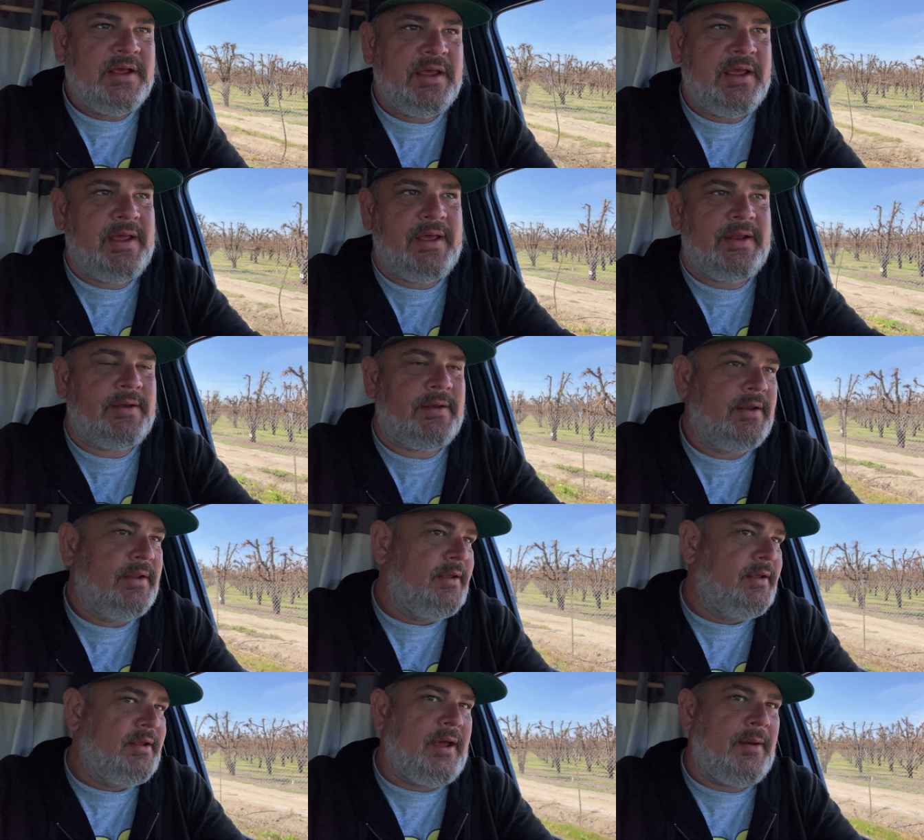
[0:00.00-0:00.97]
And
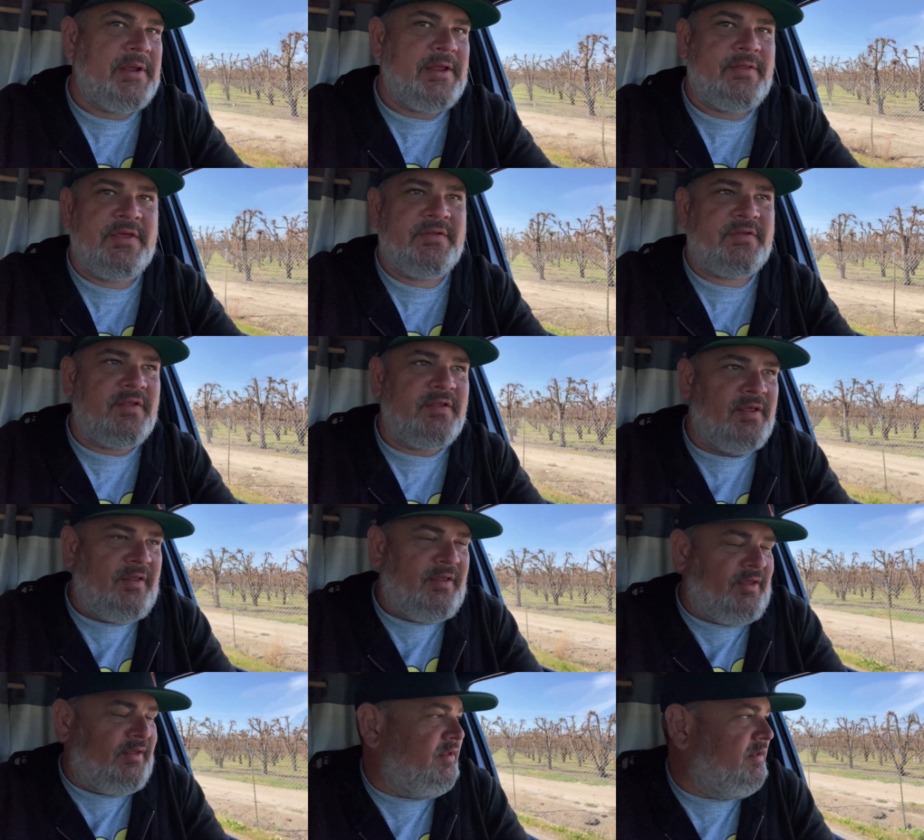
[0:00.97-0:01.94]
I mean,
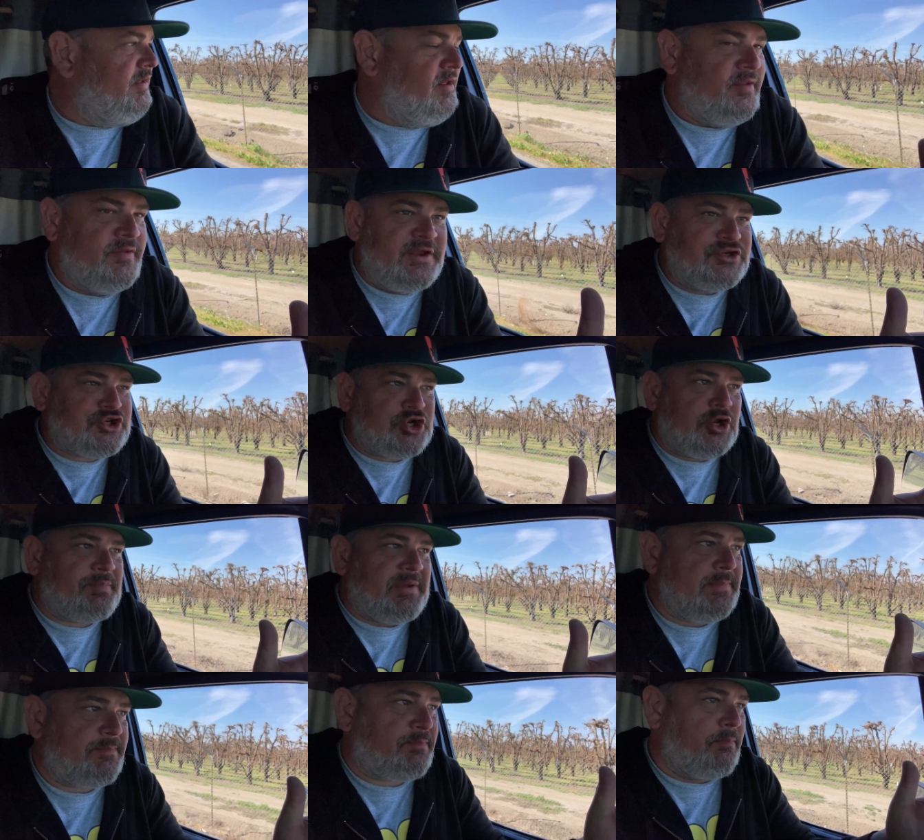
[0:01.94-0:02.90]
this should
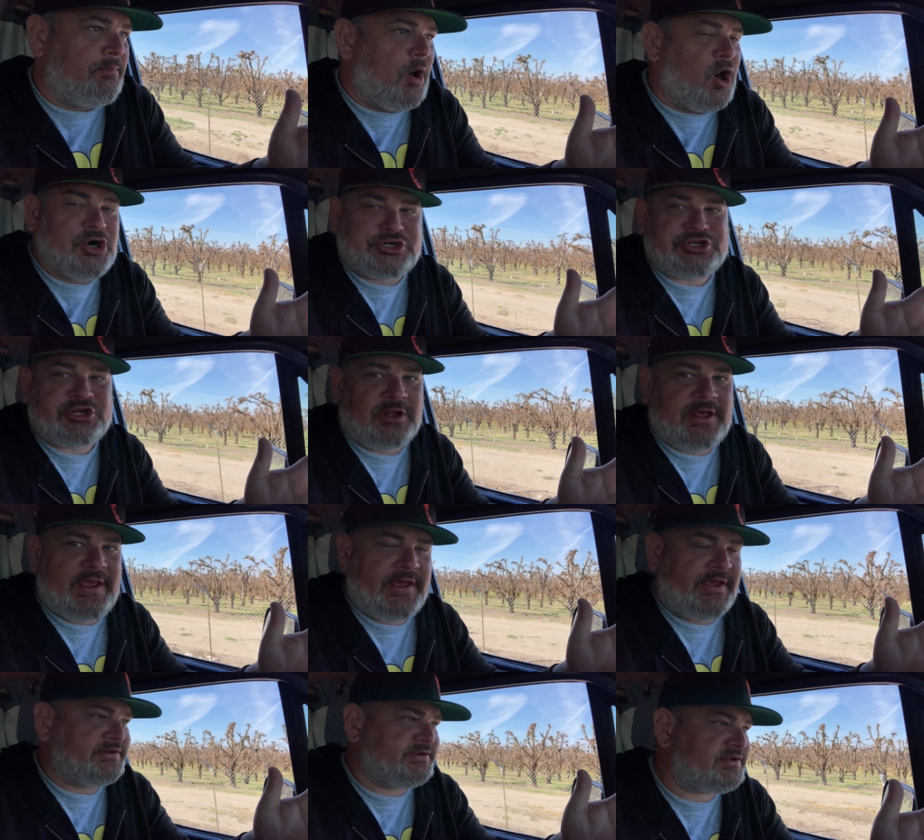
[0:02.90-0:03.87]
be
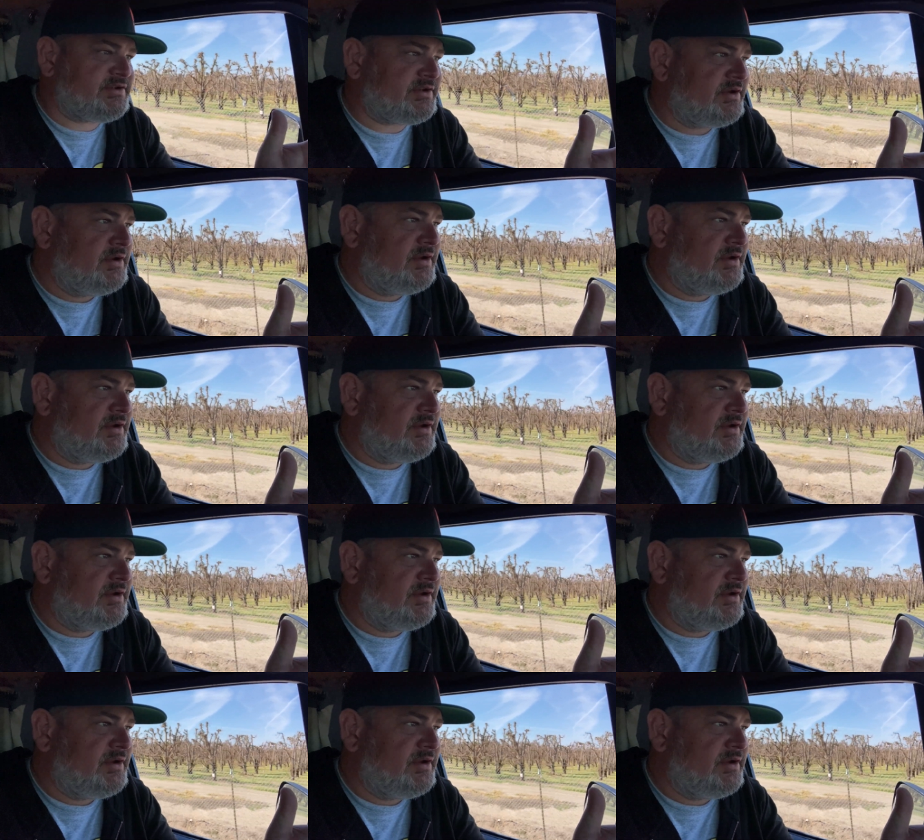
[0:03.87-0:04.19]
marshlands